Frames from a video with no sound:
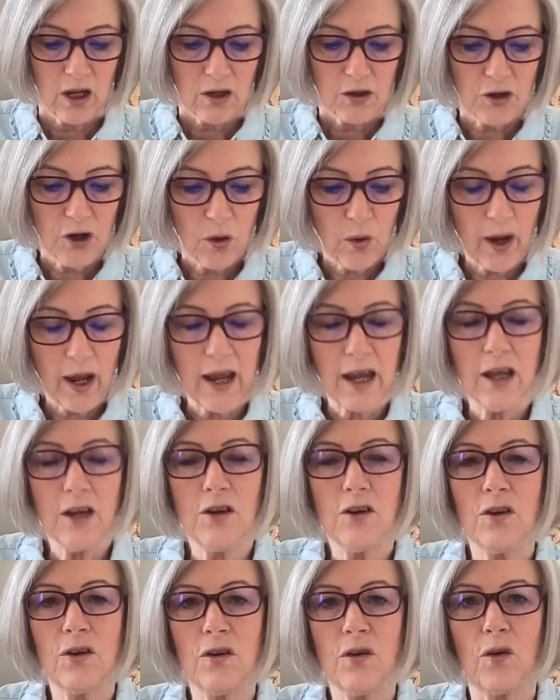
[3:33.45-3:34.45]
No
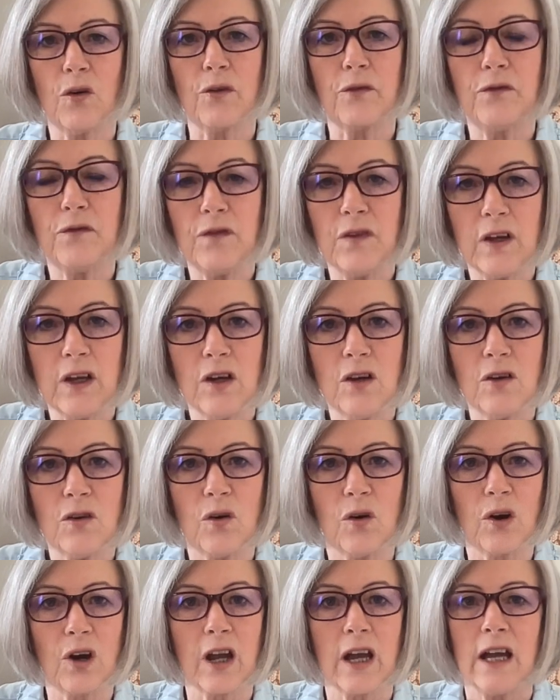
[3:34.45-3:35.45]
anger or fear
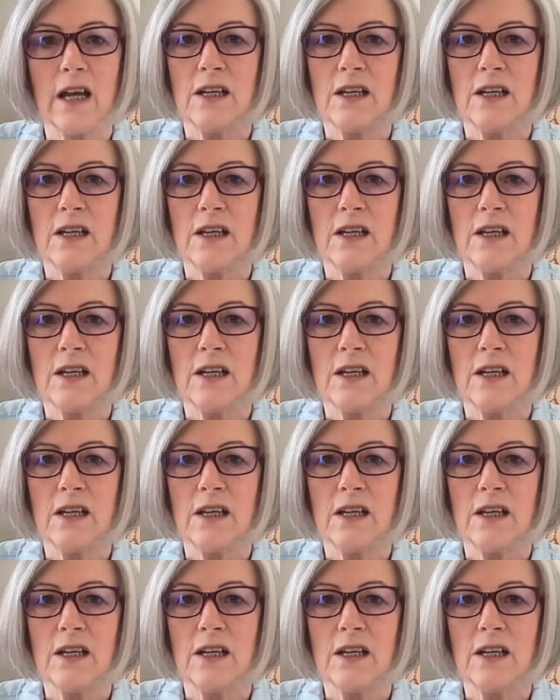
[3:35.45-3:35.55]
or